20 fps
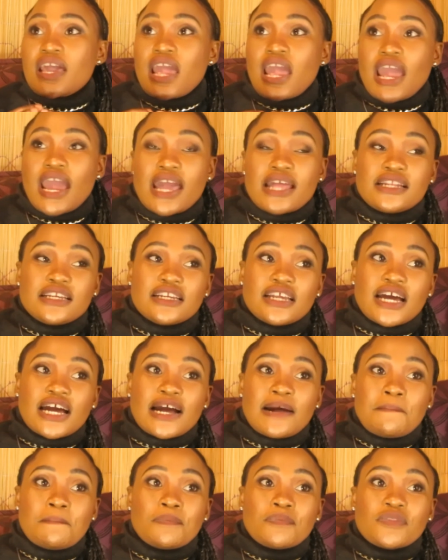And
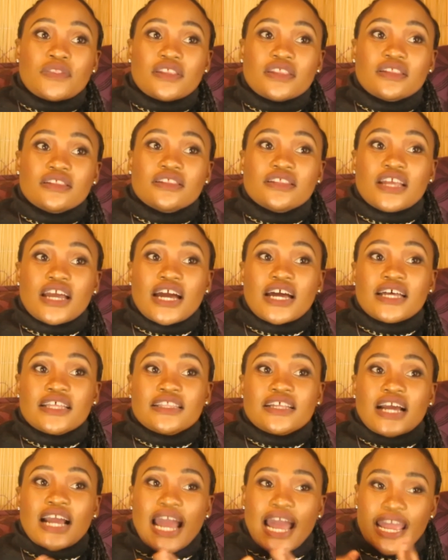
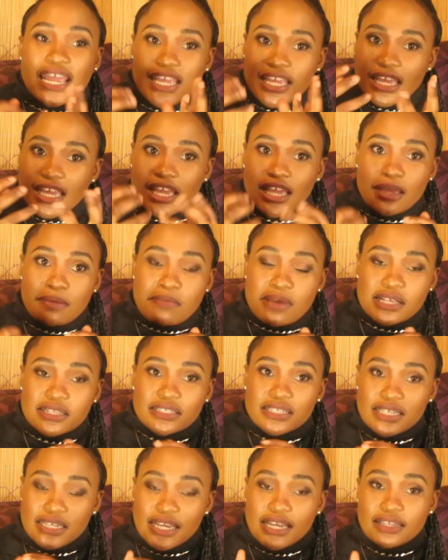the guy came and
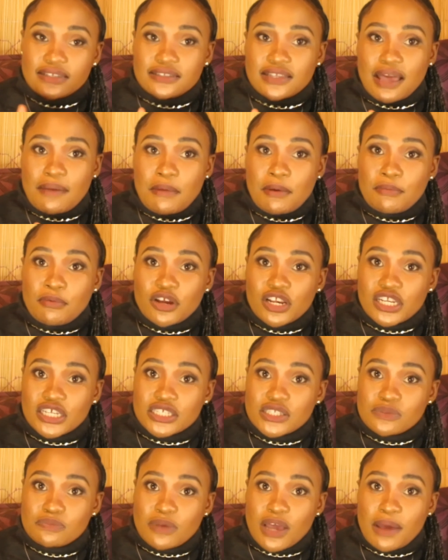said, yes, I'm a
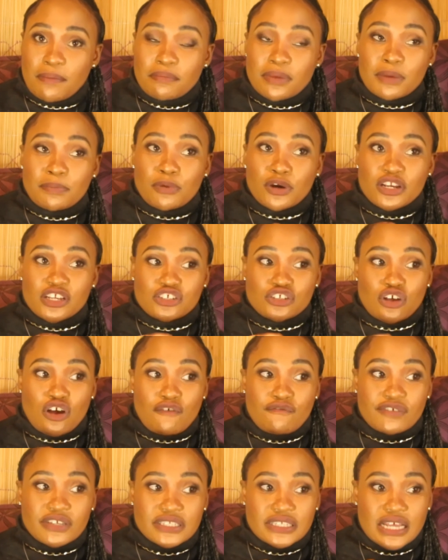police
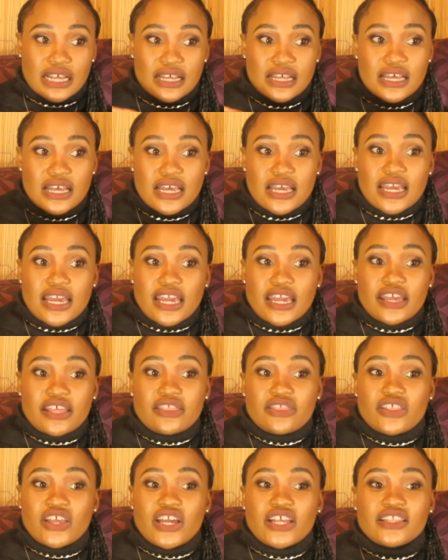officer.
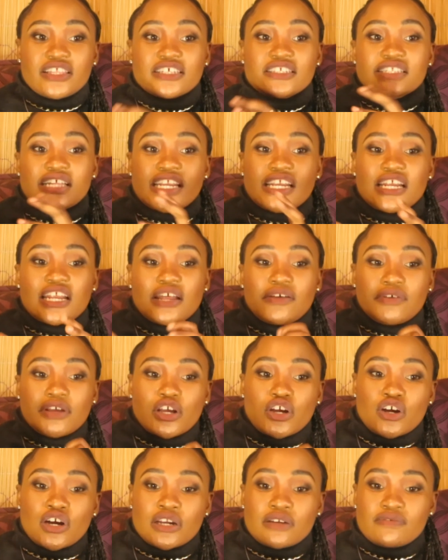And then they started having
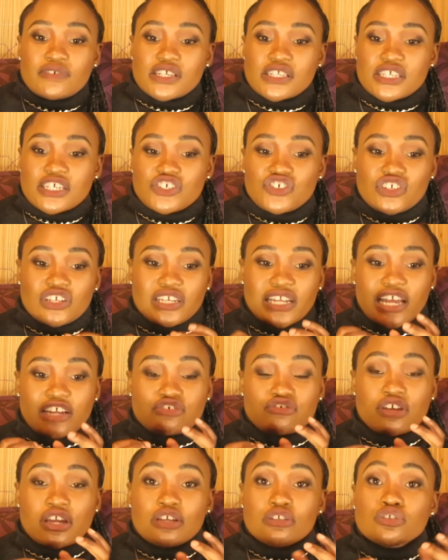a conversation, like
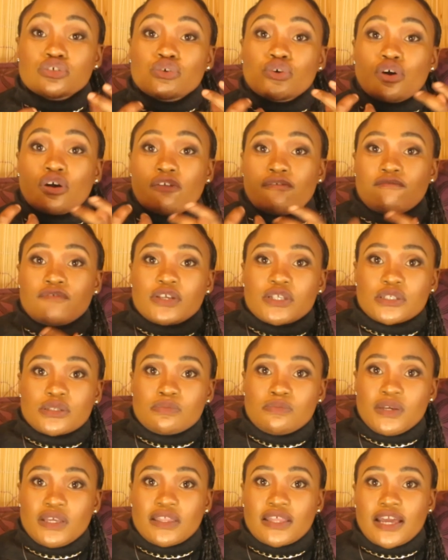trying to convince
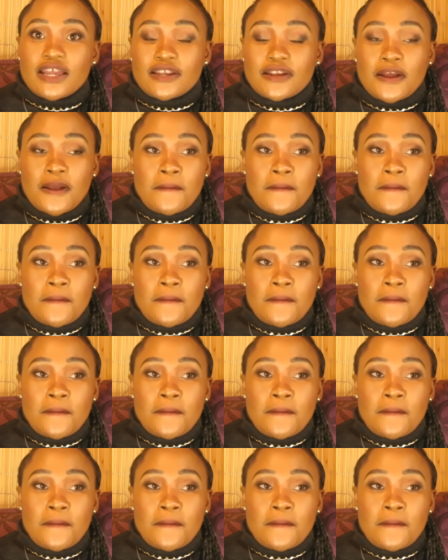me that